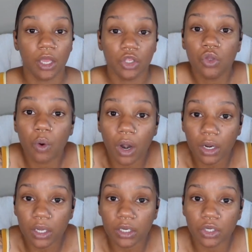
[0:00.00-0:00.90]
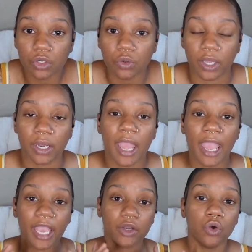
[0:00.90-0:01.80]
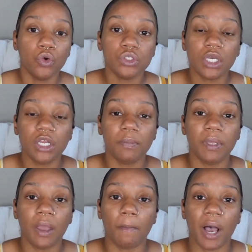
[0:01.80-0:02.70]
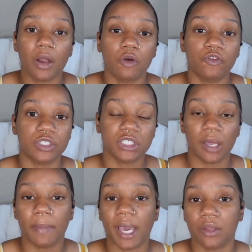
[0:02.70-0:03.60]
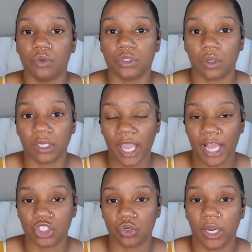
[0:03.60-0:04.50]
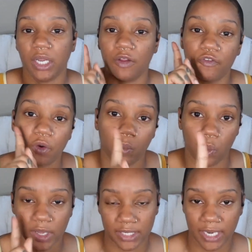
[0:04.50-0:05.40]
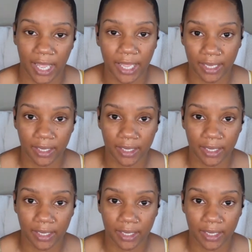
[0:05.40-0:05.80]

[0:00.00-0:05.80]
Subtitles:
You aren't going to do it. And who's going to be a model for somebody who's only had training for 1 day?